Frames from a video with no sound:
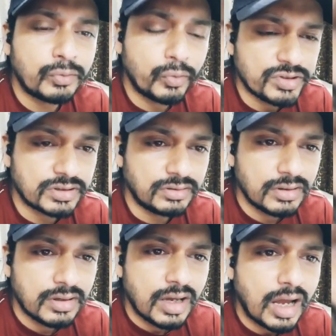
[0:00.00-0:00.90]

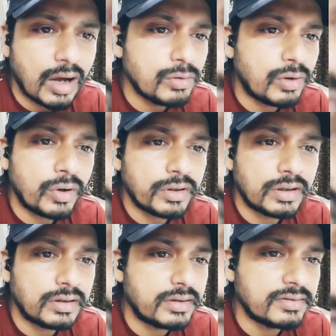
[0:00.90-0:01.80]
question: how
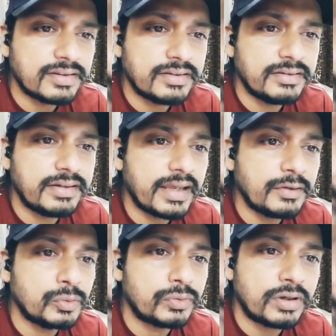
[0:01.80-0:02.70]
long does it
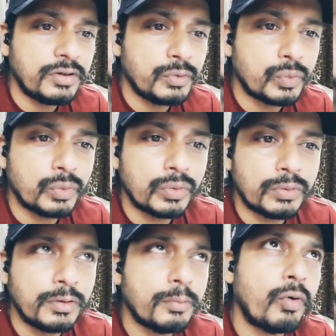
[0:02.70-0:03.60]
take to run
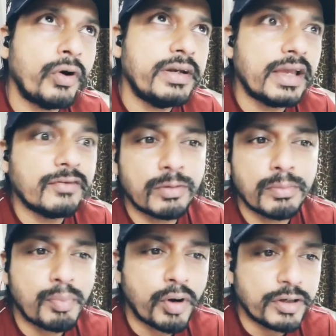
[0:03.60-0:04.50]
to point A
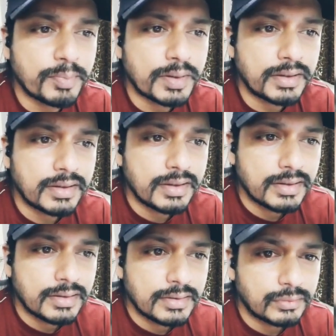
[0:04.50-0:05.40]
from a point B?
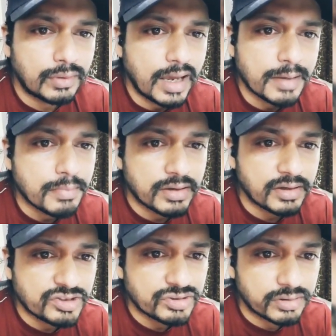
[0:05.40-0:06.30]
So I may
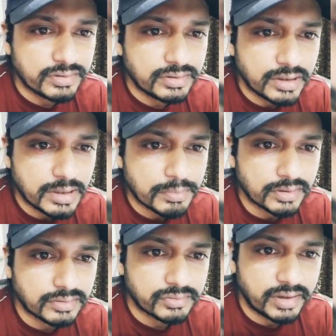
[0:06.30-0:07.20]
reach there in 30
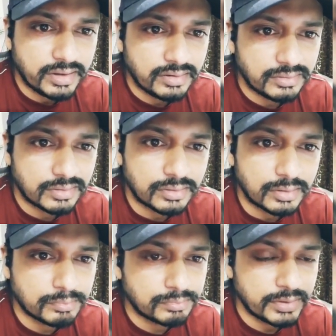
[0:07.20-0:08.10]
minutes, right?
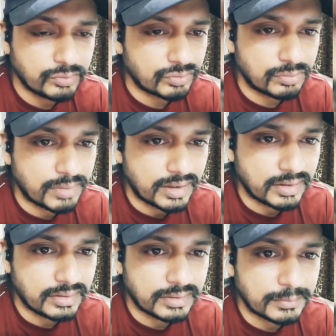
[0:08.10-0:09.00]
Based on
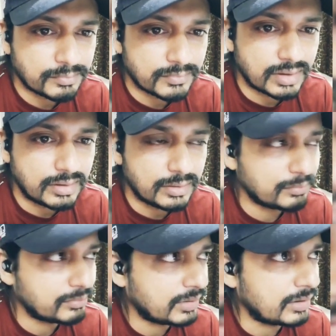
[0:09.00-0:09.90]
my
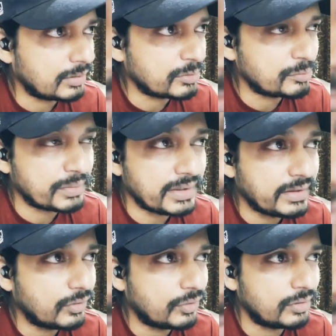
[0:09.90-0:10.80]

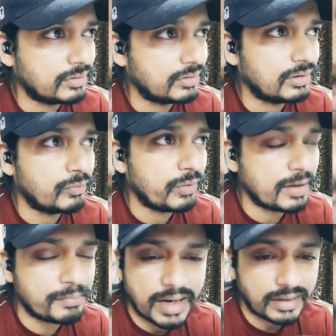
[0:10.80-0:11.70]
speed or the
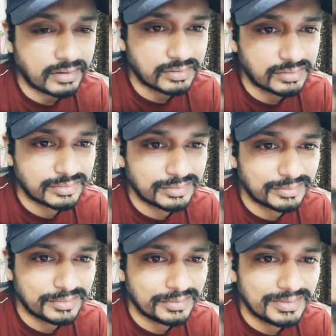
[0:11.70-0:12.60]
way I practice.
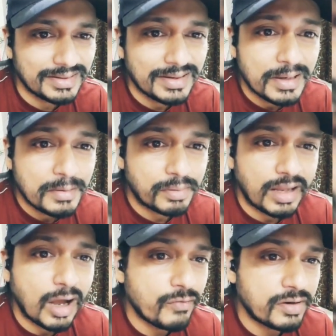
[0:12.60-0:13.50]
Yeah.
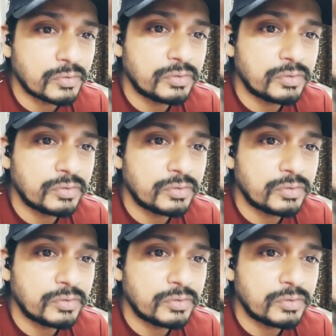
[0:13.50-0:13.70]
But however,